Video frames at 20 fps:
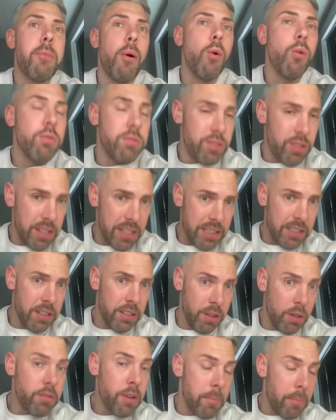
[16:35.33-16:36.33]
balls
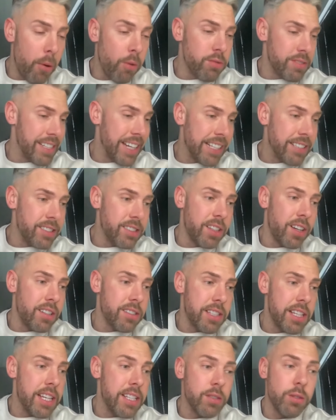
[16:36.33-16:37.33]
against
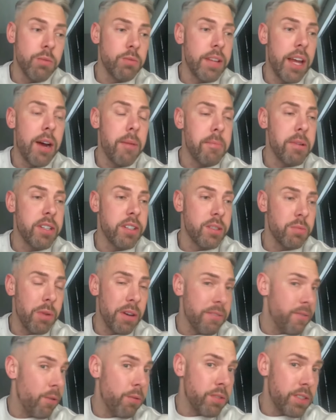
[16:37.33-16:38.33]
us is all down because
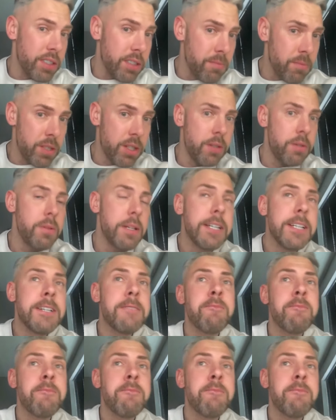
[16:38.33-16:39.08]
we're forcing them to.